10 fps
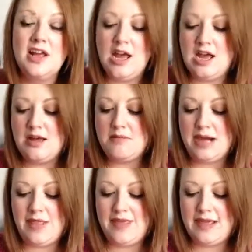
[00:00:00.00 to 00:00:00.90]
And
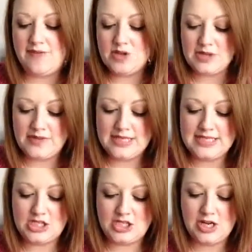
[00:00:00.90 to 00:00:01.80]
I think if you do have a
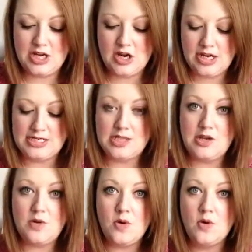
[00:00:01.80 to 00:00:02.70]
condition like I
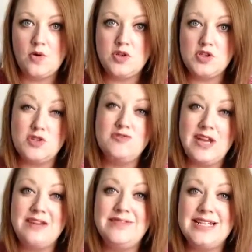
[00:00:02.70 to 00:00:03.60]
do, or you do
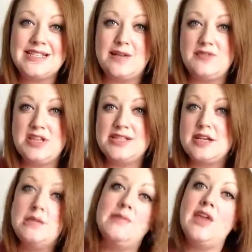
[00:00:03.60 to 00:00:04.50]
really suffer at this
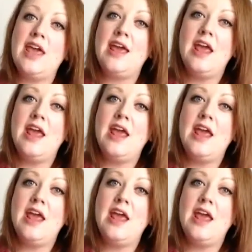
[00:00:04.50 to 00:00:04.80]
time of year,